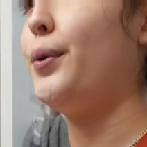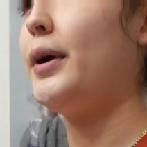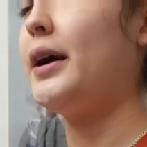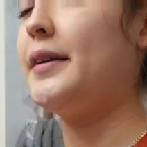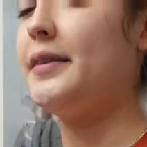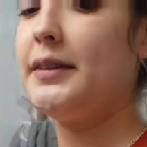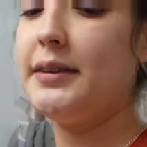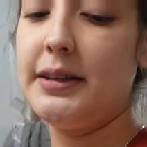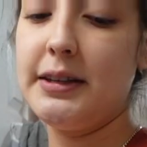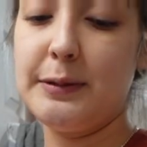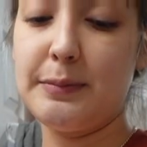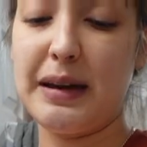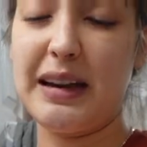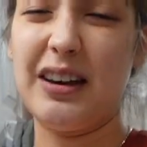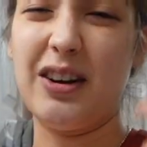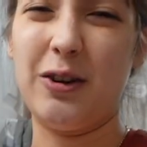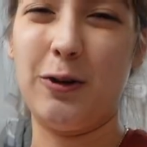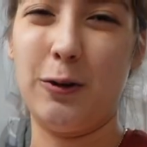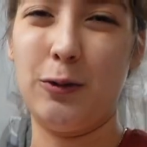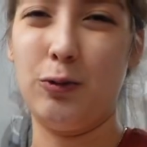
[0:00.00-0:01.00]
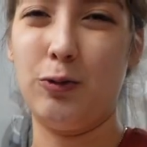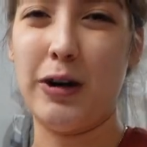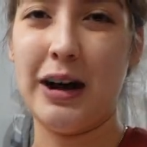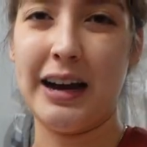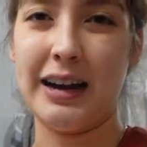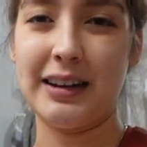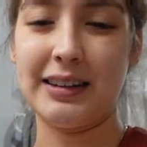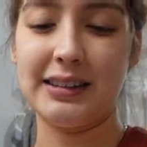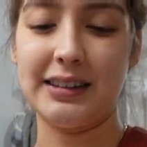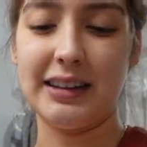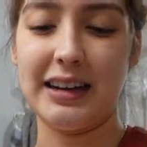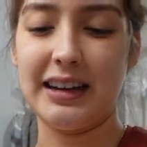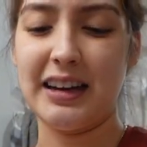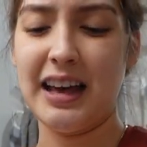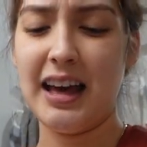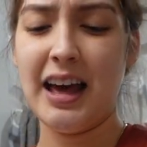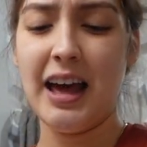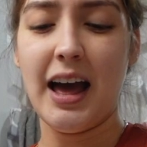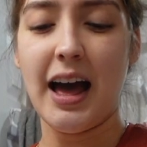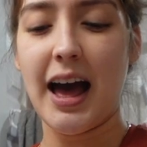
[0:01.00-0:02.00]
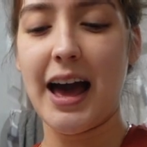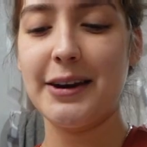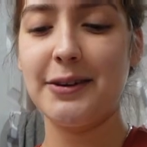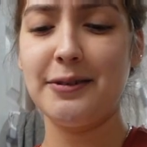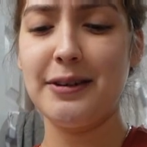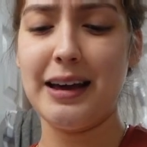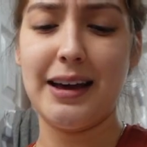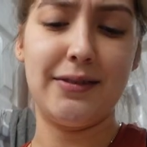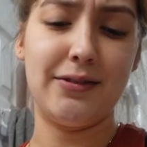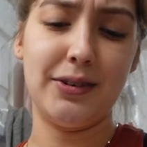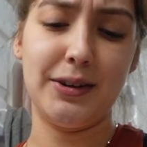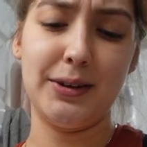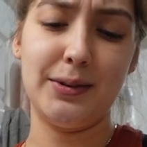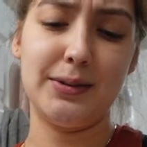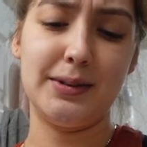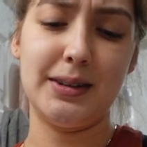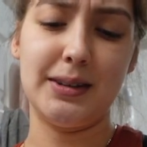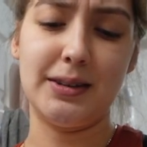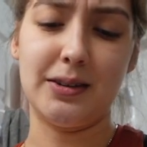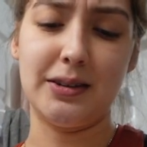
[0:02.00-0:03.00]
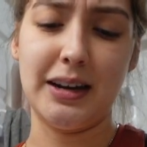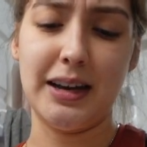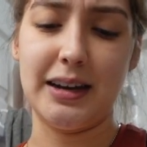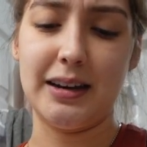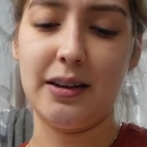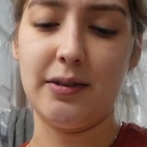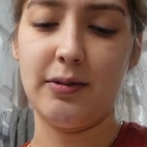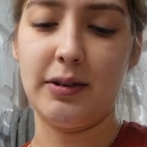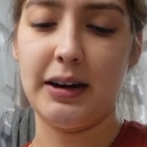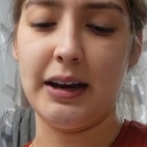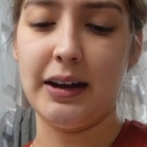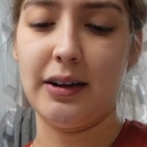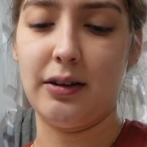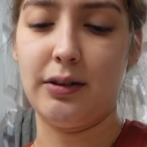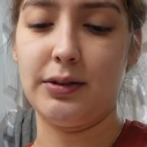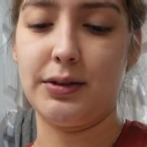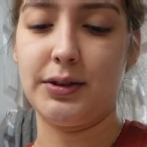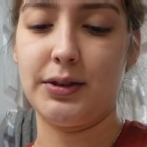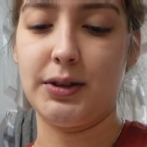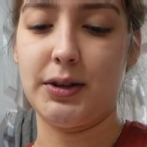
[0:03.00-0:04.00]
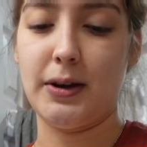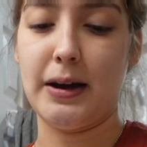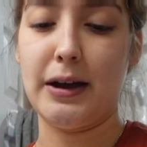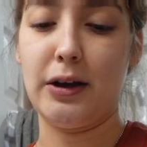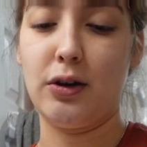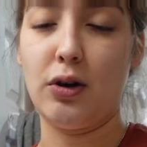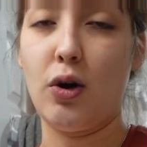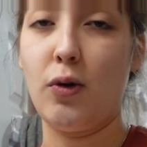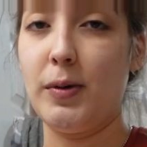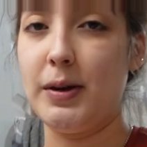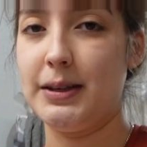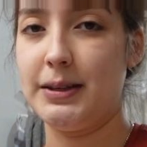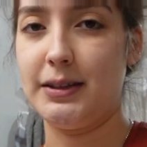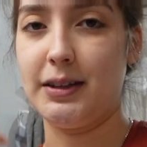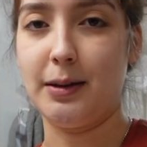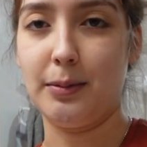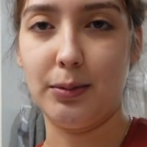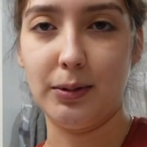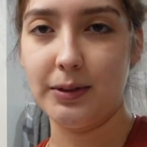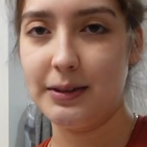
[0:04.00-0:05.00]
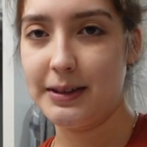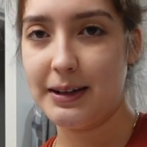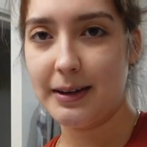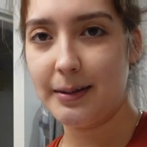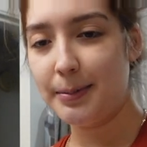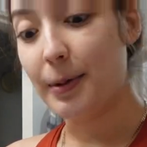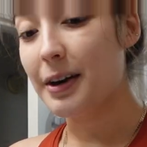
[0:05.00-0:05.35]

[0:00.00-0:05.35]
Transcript: And this is my own wax. Like I don't ever use this on anyone else, so I always double dip.